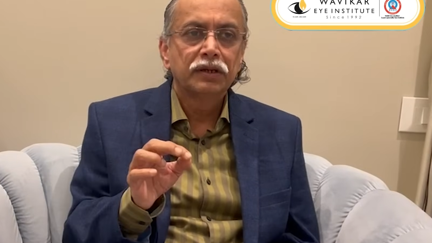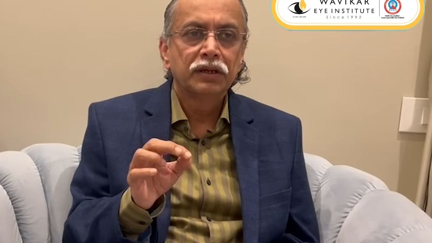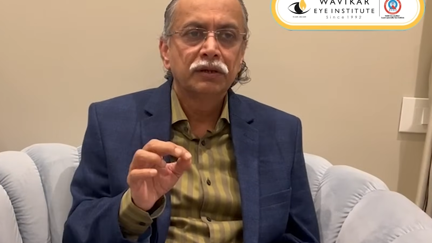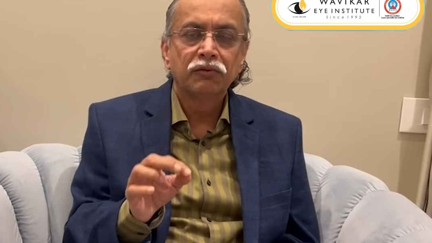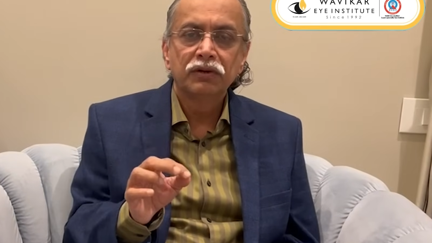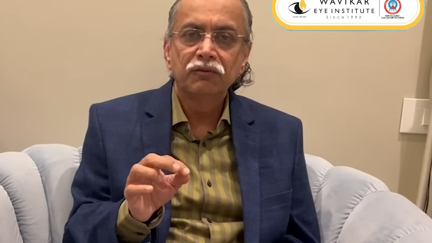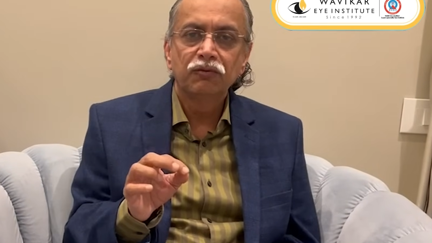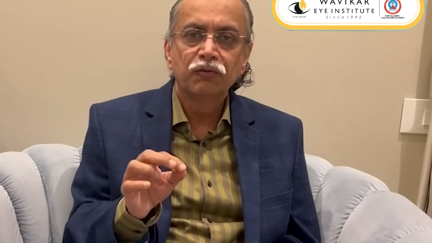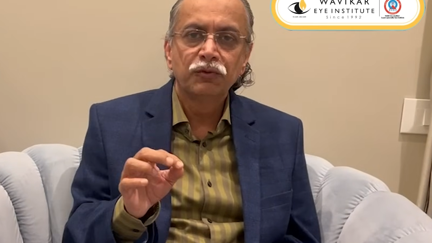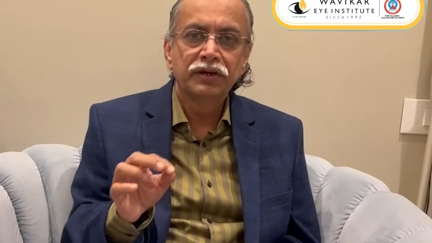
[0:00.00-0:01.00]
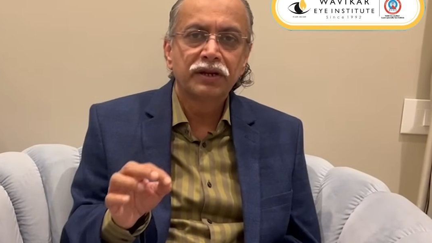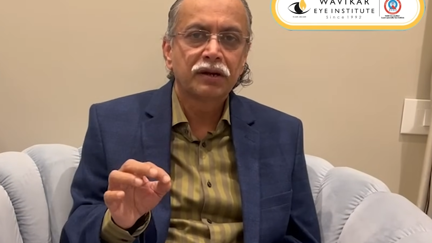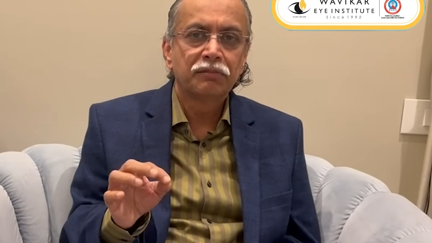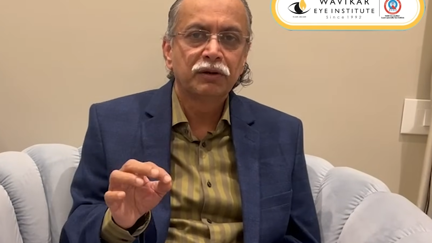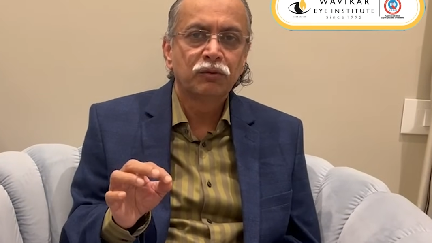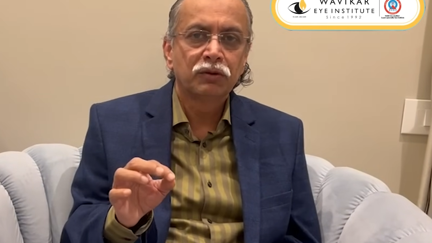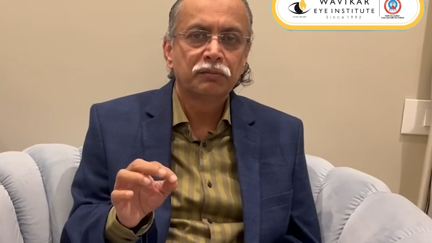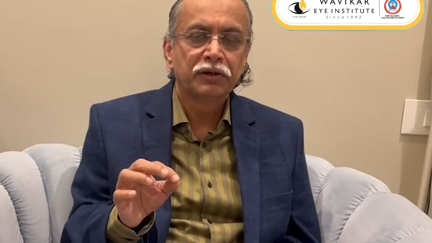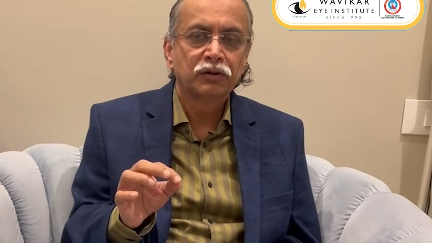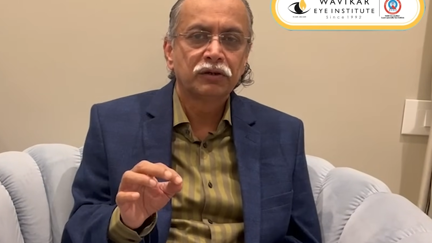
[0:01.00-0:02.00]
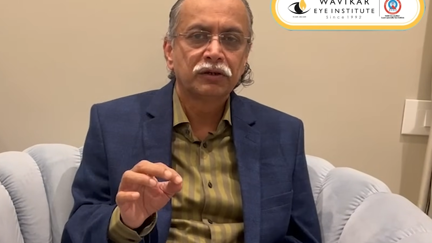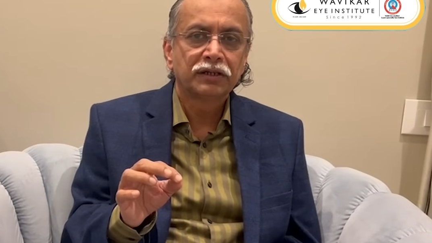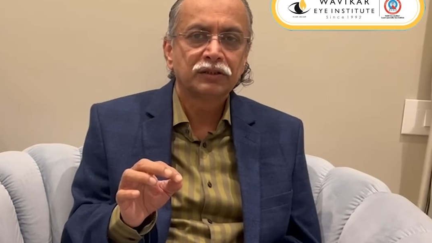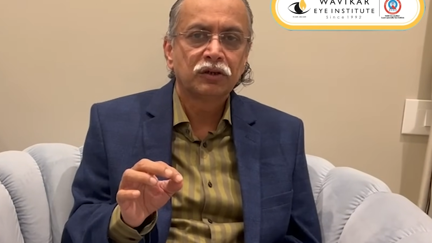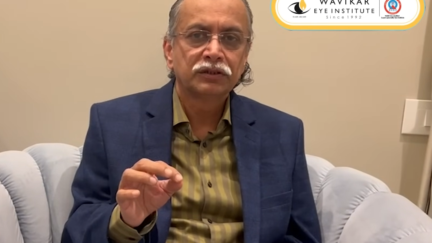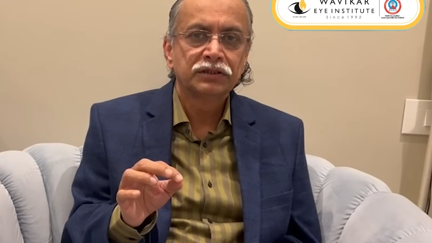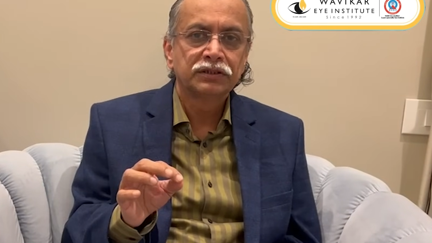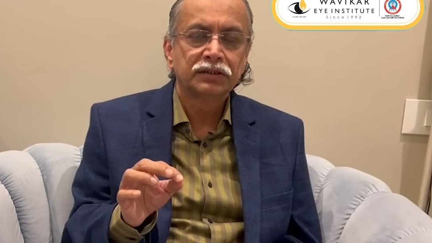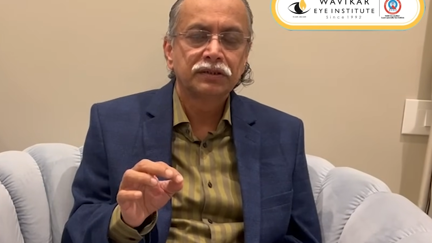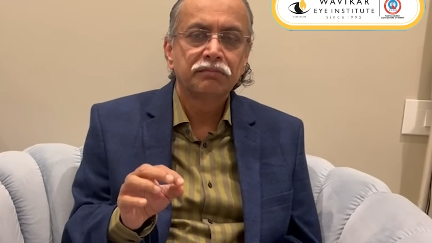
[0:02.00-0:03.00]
Even if we recommend one particular technology,